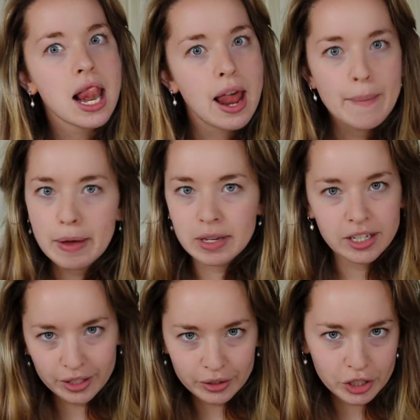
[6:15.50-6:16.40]
Let me be
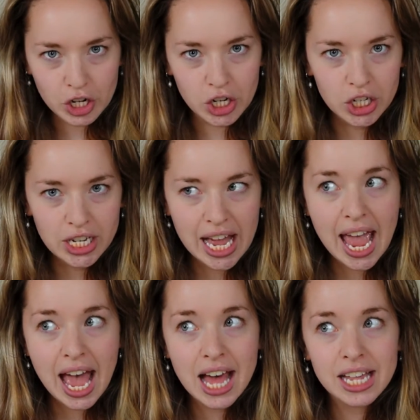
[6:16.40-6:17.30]
delusional
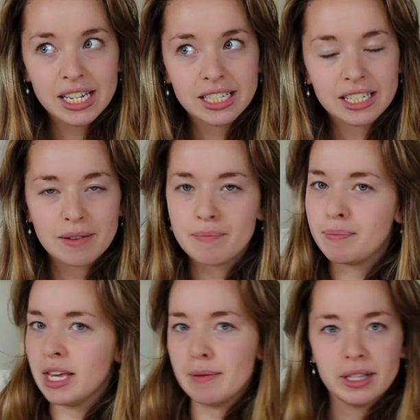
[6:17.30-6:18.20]
and
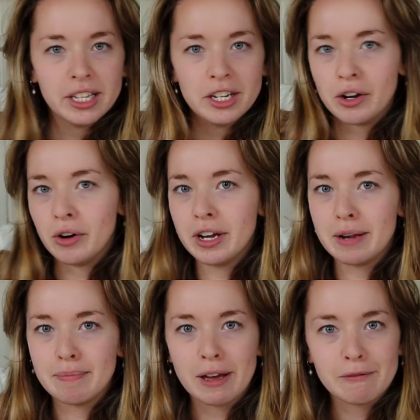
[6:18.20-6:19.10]
be a millennial
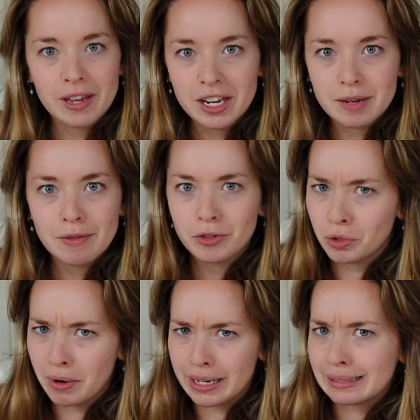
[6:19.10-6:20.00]
in my fandom of
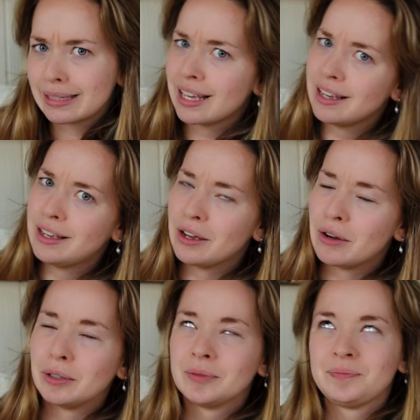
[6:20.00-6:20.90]
choice. Thank
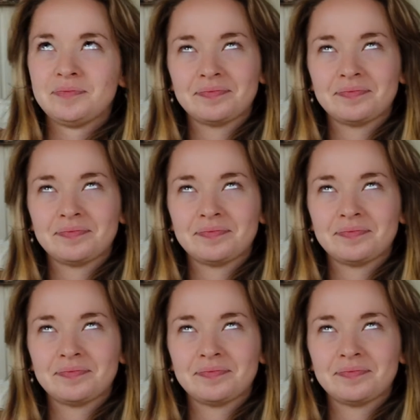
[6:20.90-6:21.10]
you.